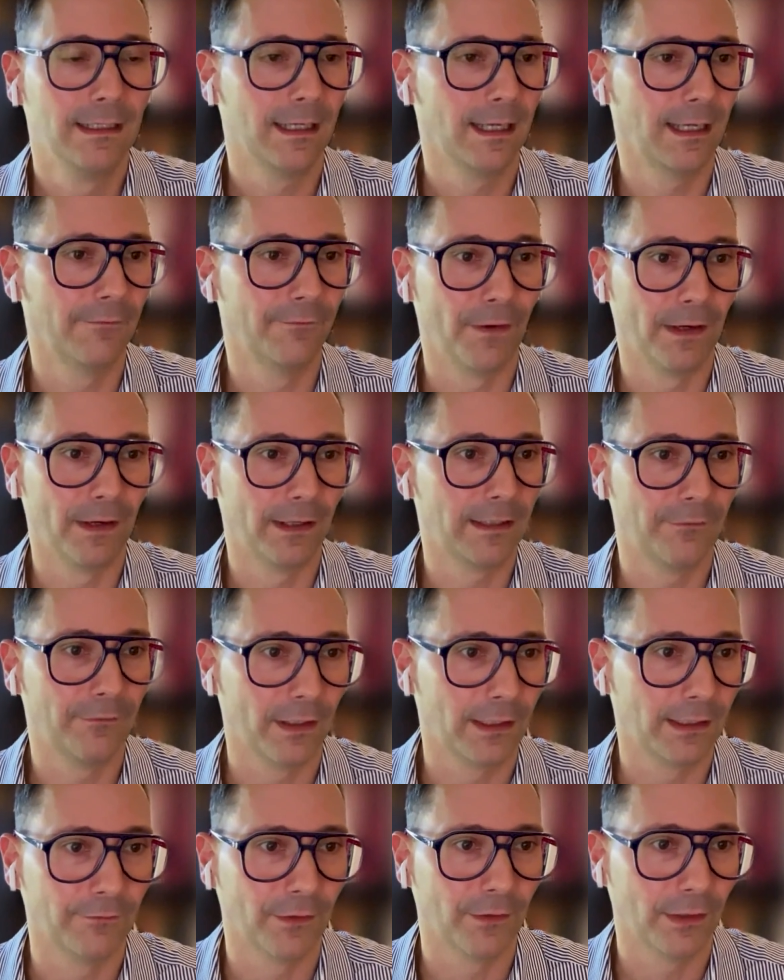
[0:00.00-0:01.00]
very,
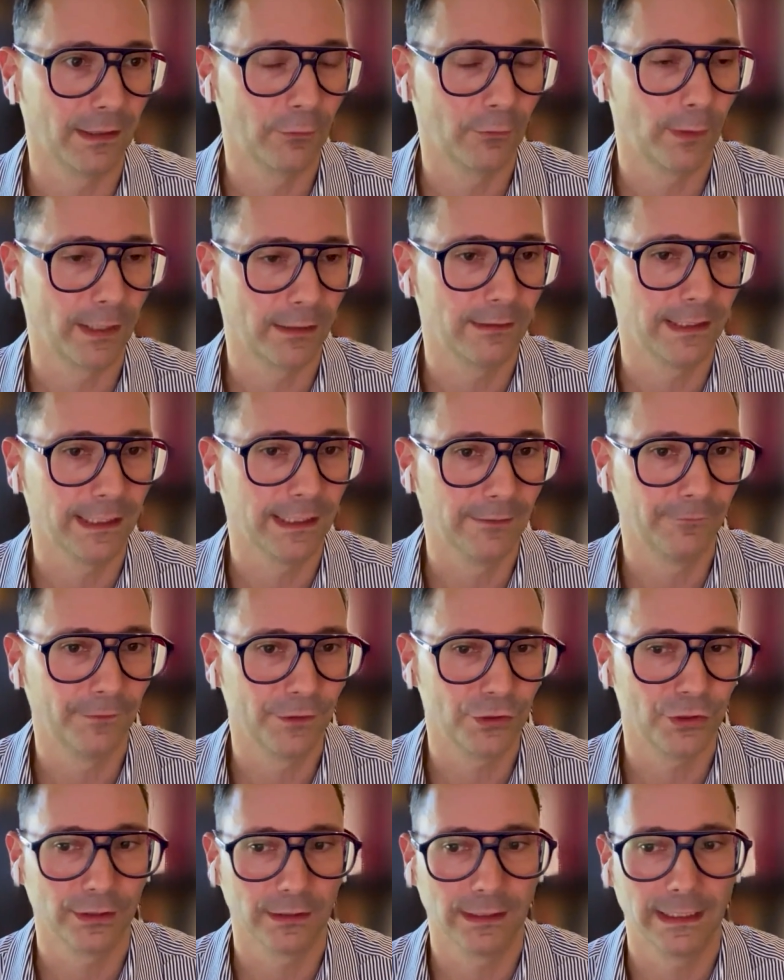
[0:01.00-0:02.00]
very, very quickly and
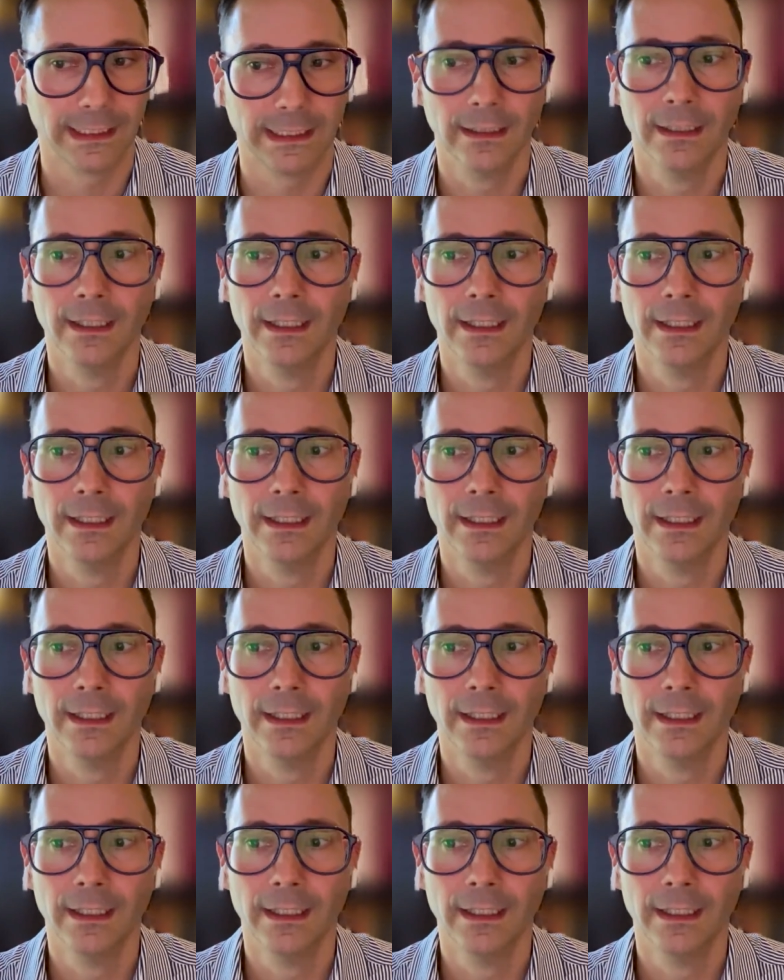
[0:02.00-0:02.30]
efficiently.